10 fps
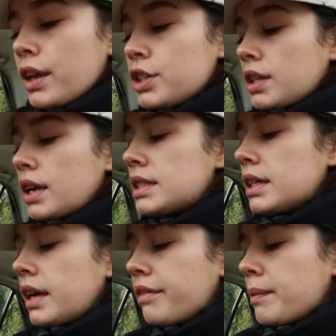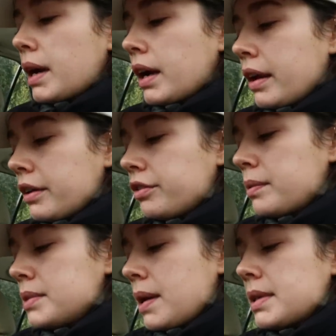I just got a decaf Americano
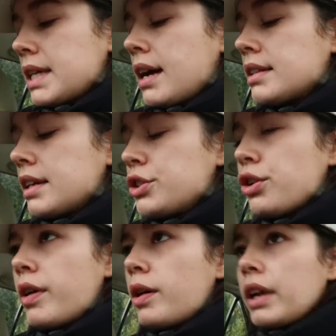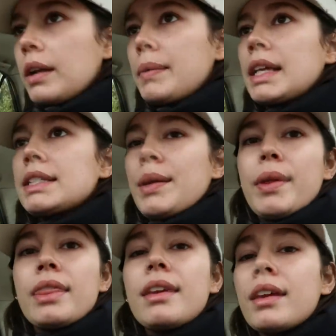from Demitasse. I drove out here because I've
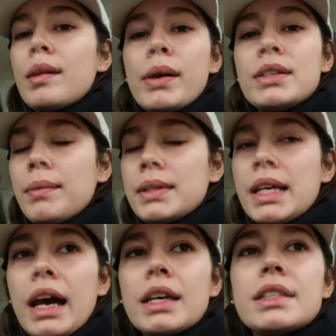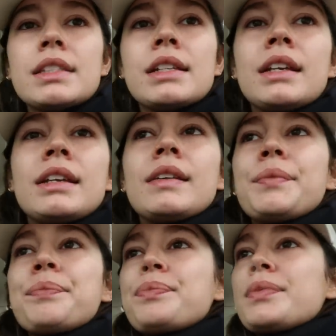been thinking about Demitasse
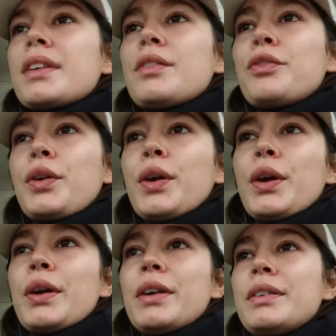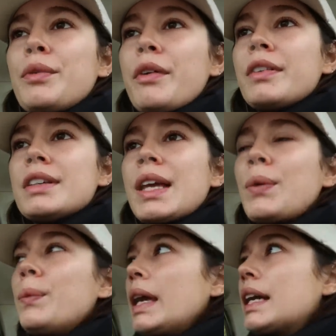for what feels
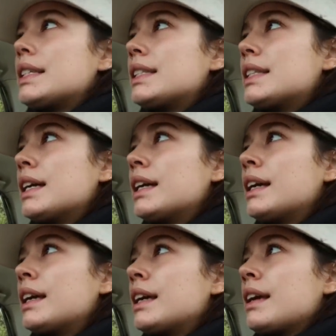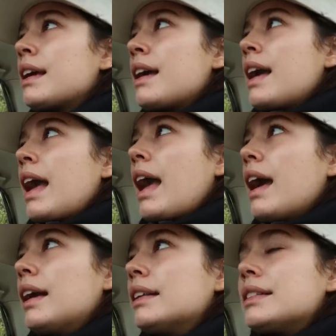like weeks.
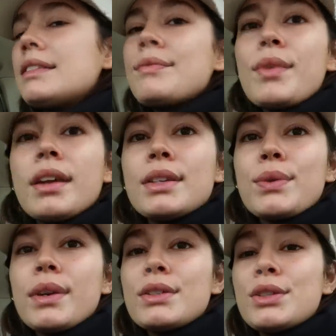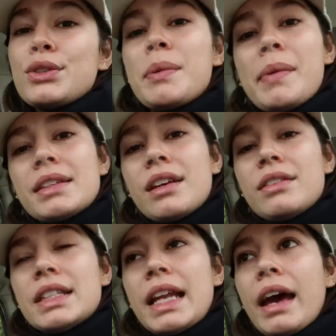And I just wanted to treat
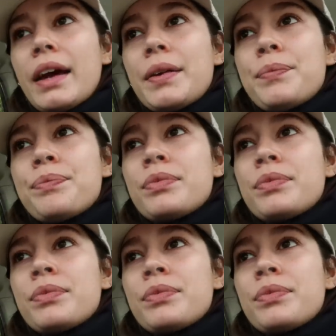myself today.